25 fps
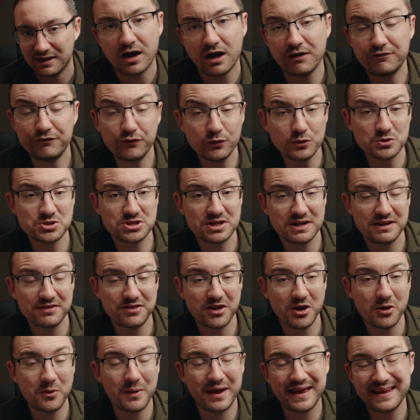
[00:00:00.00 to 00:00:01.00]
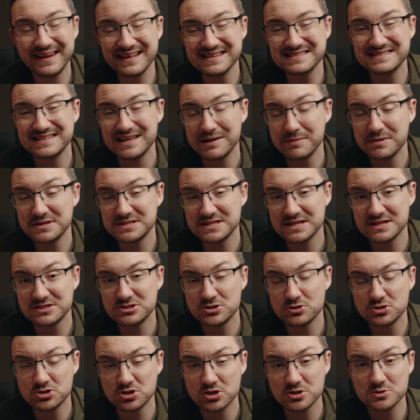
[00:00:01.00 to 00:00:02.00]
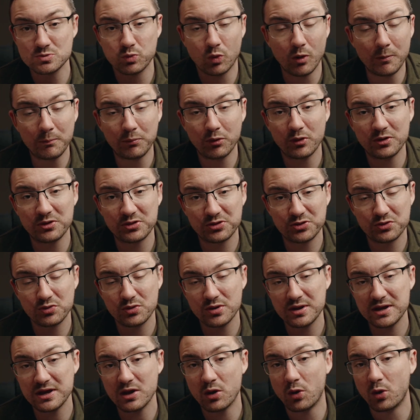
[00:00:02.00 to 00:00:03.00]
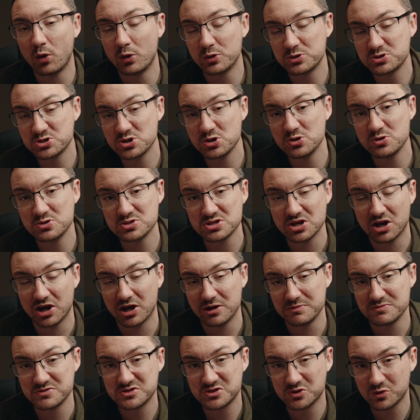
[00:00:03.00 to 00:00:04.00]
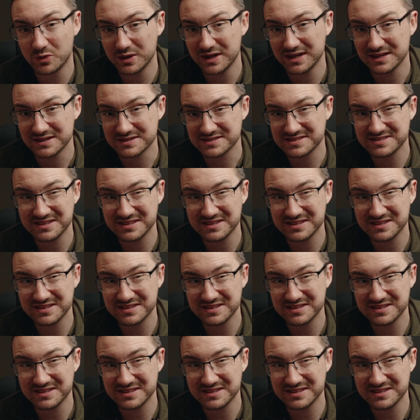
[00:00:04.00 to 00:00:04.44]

Unfortunately though, it is limited to just 1.3 or 2 times squeeze.